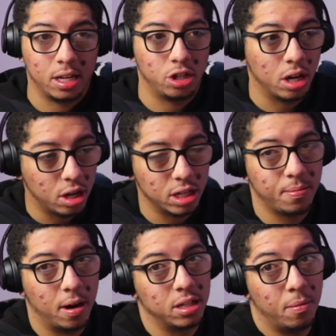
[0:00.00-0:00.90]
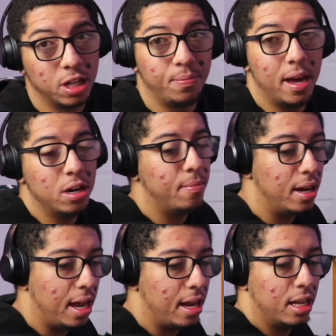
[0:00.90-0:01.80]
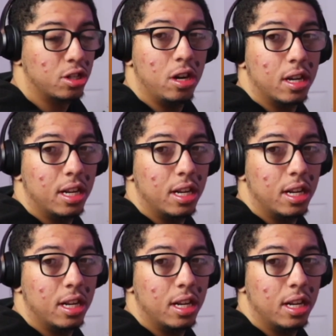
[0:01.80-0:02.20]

Jungkook's part is much better. But, hey, let's cook.